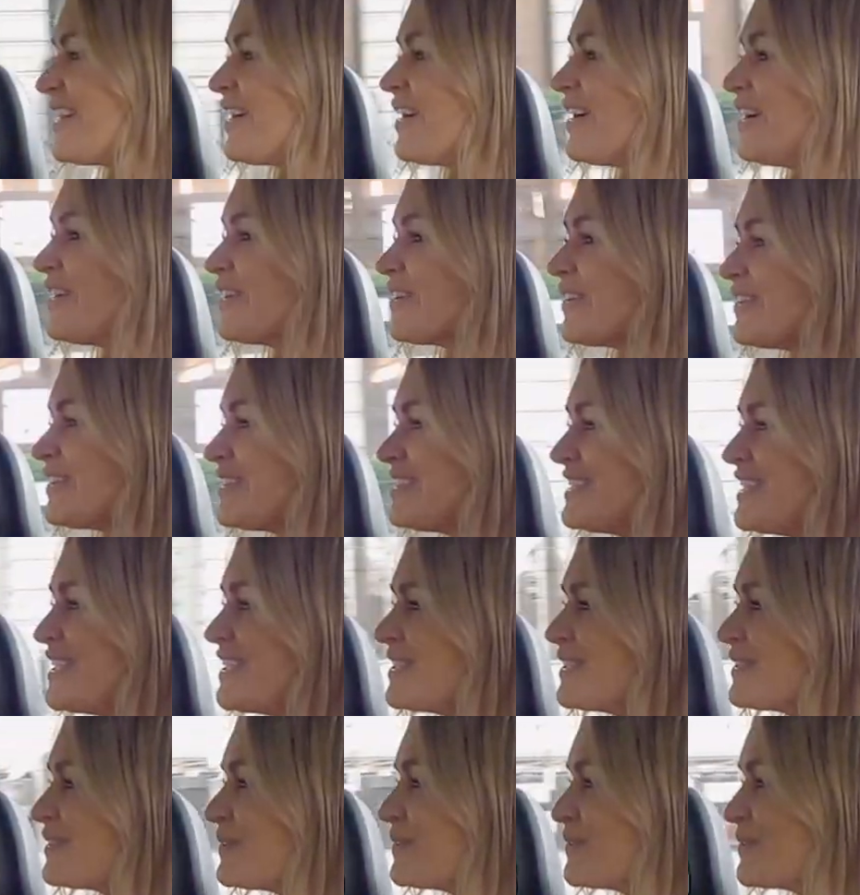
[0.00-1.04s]
I got the
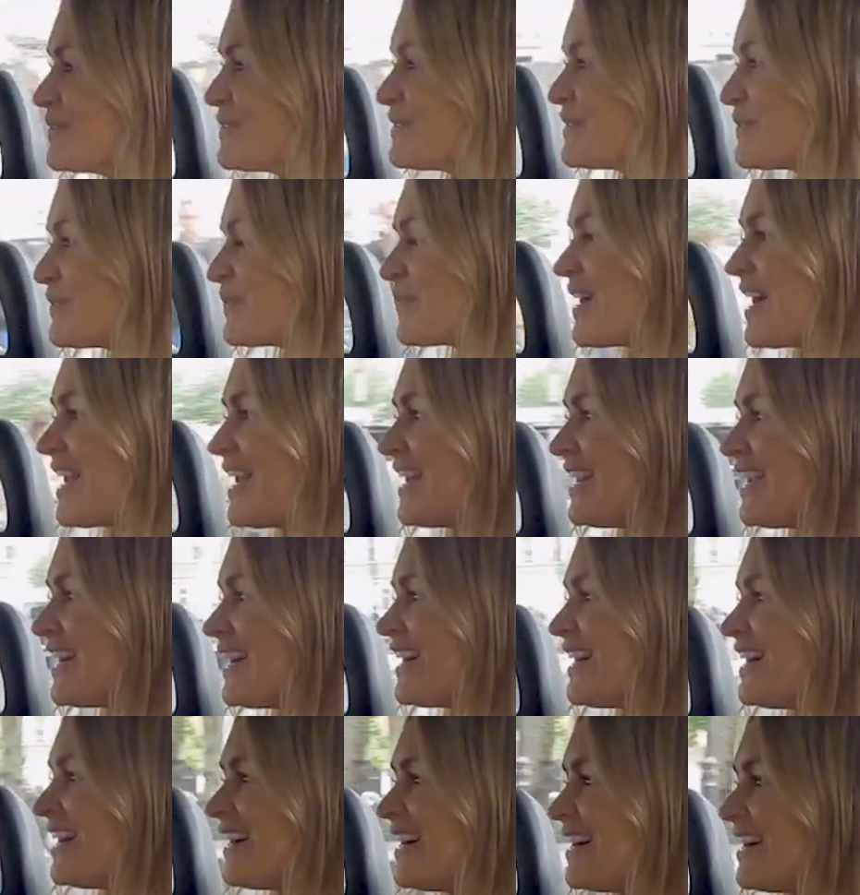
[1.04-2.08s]
tingles
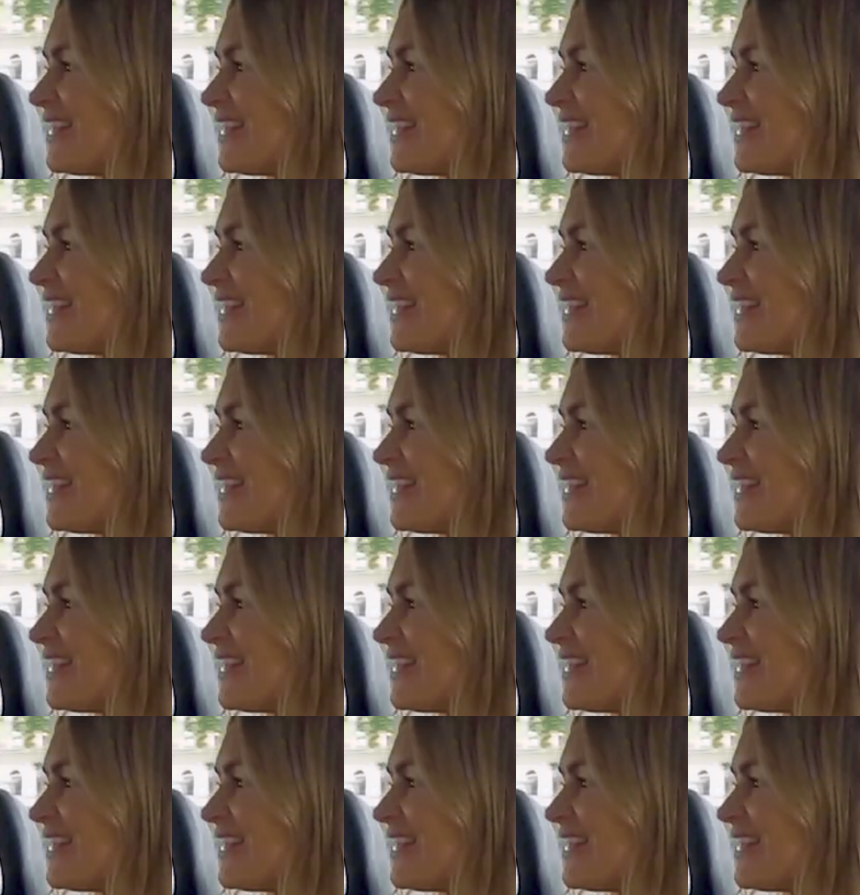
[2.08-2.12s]
when